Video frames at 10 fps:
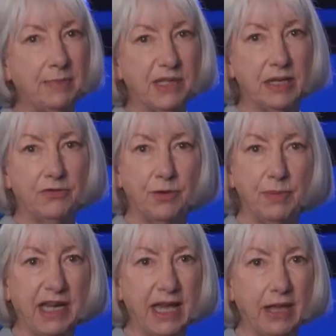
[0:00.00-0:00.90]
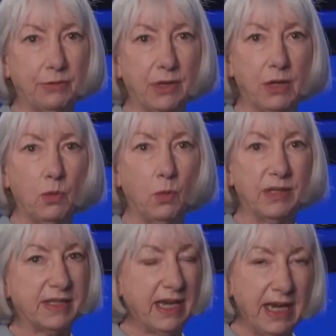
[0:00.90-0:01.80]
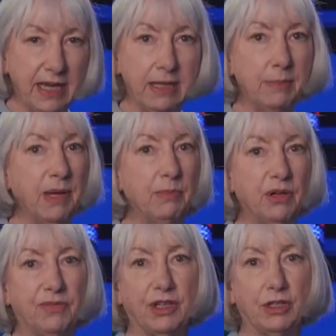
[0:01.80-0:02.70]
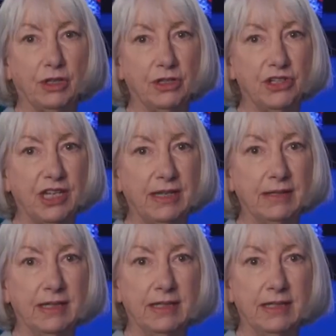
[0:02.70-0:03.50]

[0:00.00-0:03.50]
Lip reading: absent from the gathering was any member of the clergy.